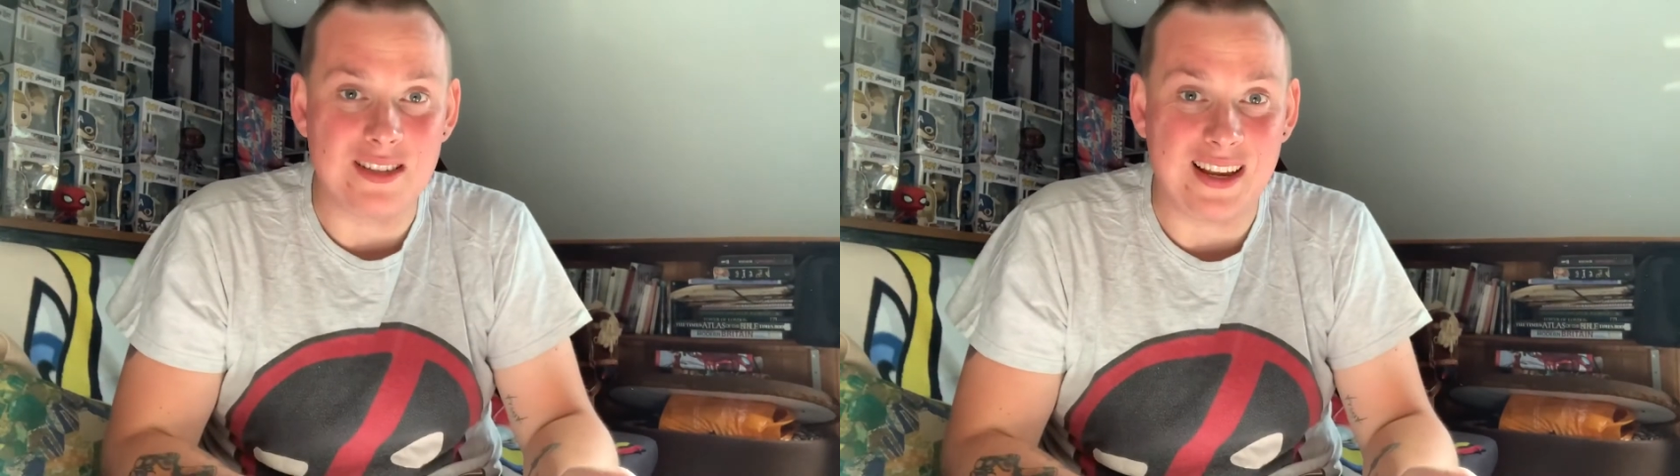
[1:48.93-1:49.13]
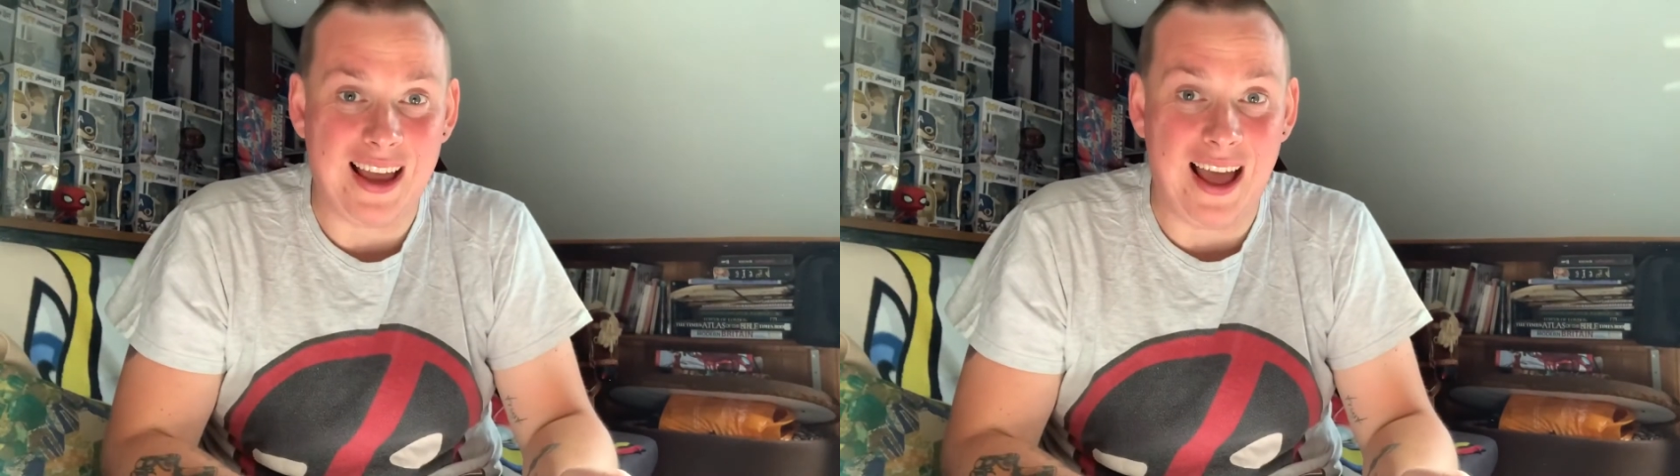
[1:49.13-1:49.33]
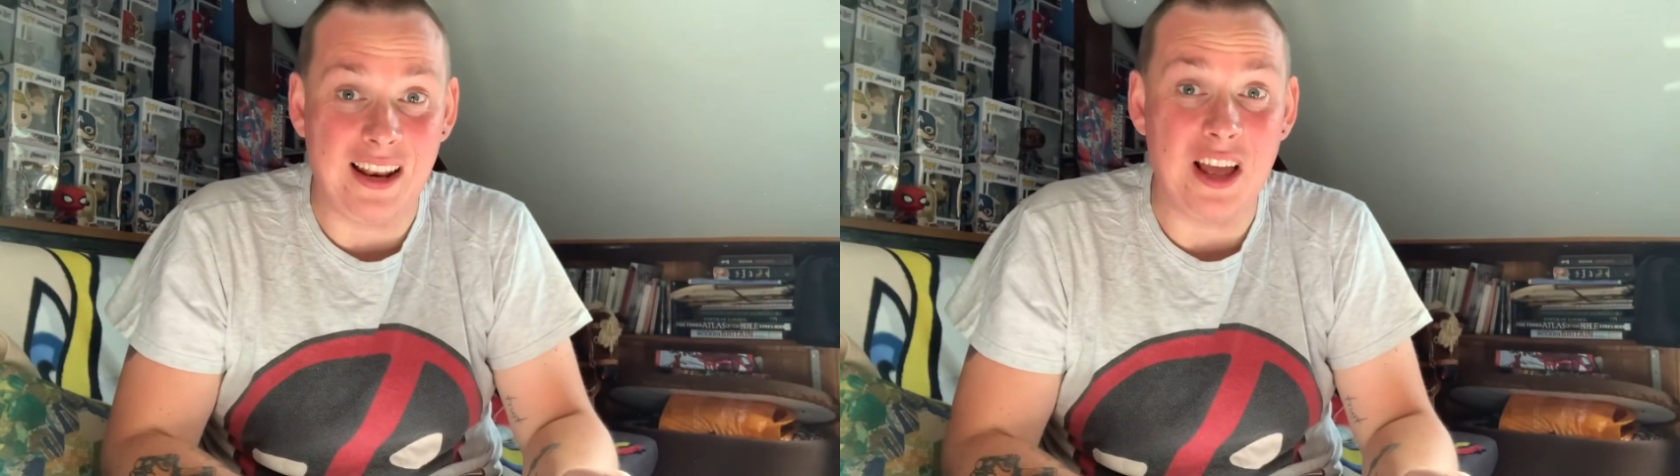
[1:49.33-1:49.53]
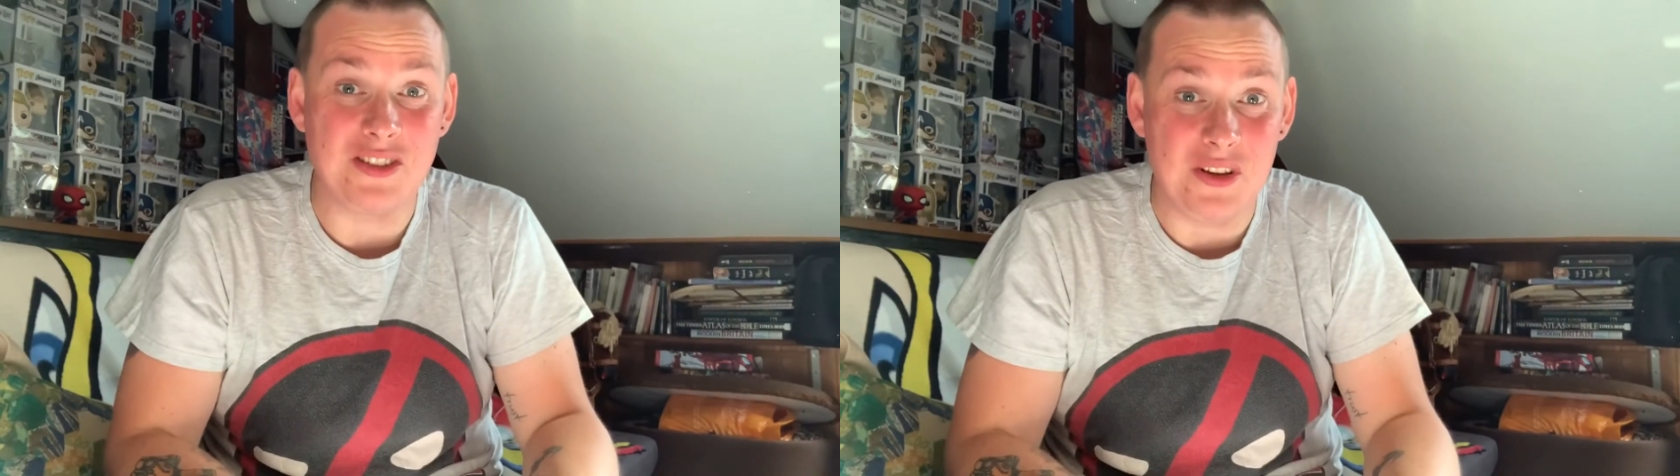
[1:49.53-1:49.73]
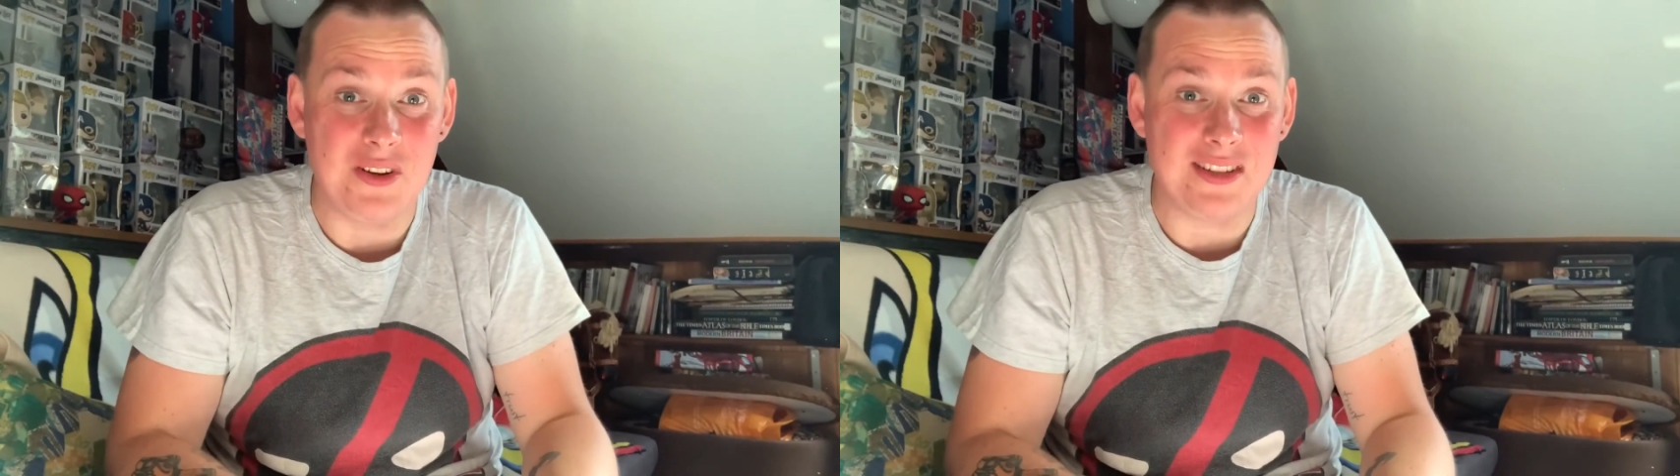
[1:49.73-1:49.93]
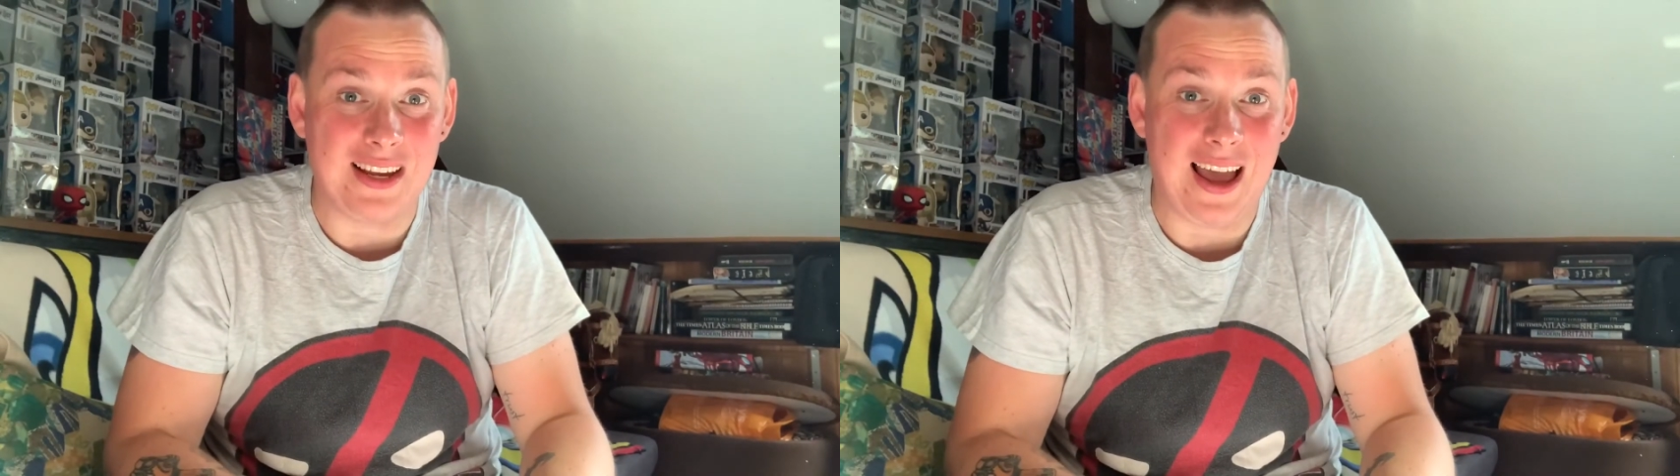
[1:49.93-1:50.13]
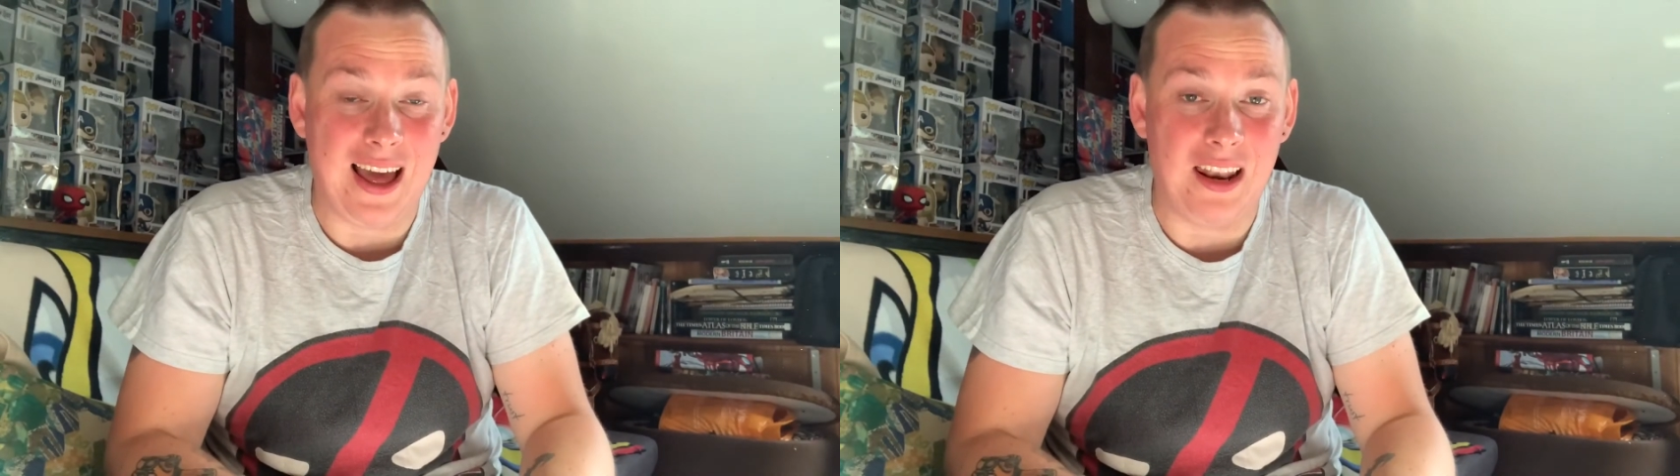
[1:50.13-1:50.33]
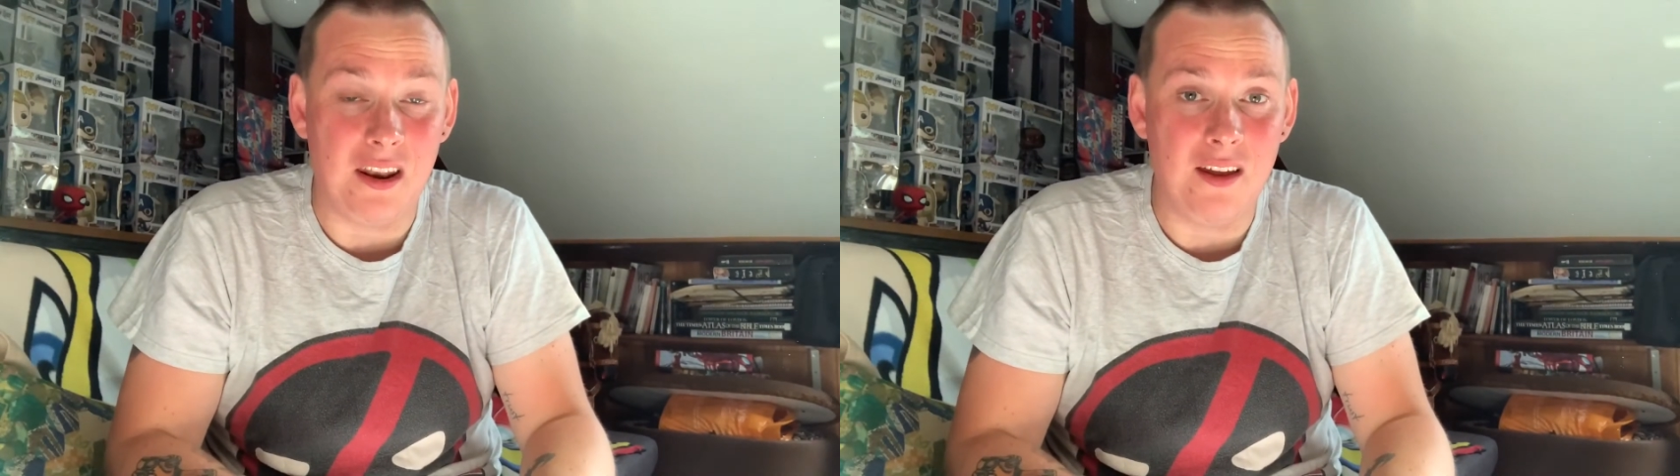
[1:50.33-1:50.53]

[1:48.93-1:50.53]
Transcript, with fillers: I can as soon as I can,